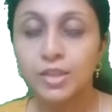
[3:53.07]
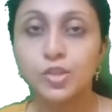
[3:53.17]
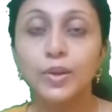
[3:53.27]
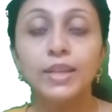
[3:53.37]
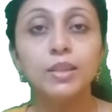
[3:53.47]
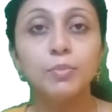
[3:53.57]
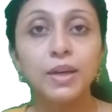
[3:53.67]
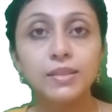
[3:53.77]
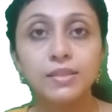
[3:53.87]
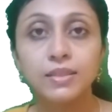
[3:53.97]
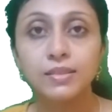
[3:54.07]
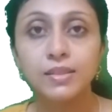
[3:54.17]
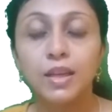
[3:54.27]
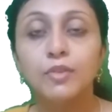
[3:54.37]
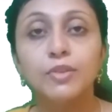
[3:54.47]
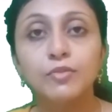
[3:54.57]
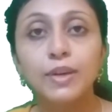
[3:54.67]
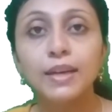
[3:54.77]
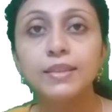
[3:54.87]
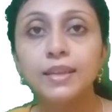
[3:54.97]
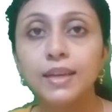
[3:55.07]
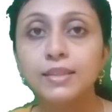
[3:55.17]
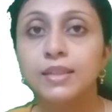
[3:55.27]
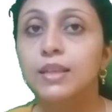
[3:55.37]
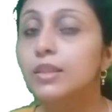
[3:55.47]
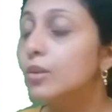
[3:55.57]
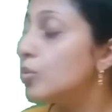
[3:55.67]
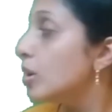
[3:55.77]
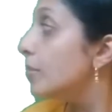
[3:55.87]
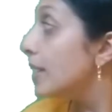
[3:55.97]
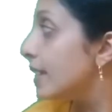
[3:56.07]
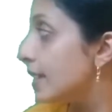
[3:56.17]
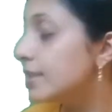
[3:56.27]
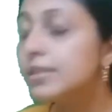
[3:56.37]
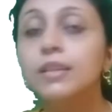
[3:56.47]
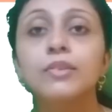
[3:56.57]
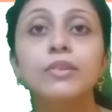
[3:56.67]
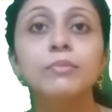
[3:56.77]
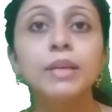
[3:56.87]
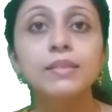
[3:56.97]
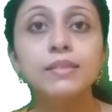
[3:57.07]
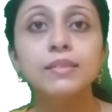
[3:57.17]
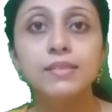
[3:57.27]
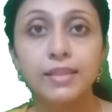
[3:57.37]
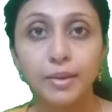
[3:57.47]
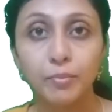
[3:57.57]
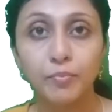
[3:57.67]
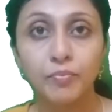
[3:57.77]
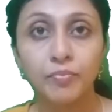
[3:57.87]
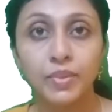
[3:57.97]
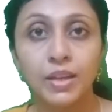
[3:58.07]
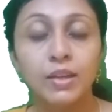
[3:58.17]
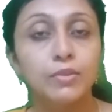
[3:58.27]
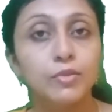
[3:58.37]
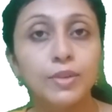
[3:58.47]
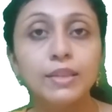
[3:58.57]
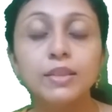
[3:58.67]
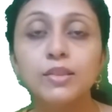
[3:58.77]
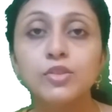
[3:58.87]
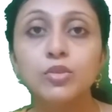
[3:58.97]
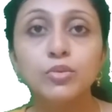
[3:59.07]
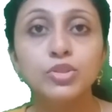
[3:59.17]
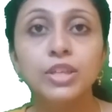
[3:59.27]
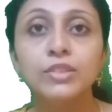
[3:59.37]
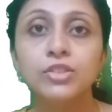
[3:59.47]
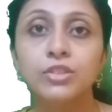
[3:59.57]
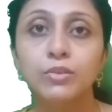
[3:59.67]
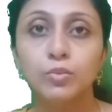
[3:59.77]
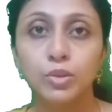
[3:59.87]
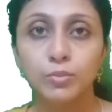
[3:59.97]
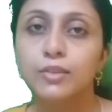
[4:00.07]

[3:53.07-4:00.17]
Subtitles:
So in the past tense, we find that the verb hit remains the same. We find there is no change in the verb.